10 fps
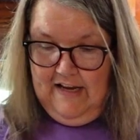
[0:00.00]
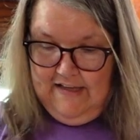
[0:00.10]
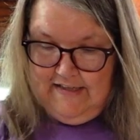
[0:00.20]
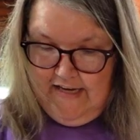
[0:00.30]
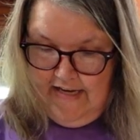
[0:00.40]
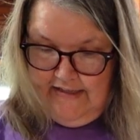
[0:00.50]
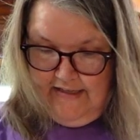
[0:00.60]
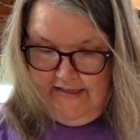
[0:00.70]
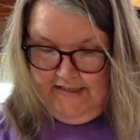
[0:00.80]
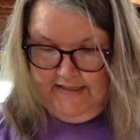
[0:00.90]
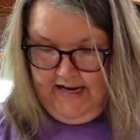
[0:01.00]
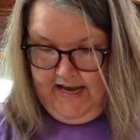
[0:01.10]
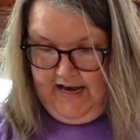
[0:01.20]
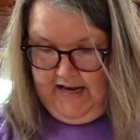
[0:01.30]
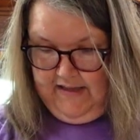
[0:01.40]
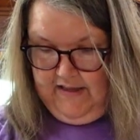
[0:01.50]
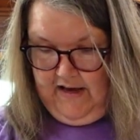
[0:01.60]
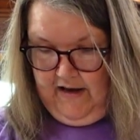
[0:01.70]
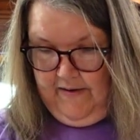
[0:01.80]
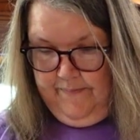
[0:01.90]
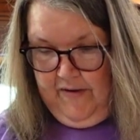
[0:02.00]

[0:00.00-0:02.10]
it's easy to stay on the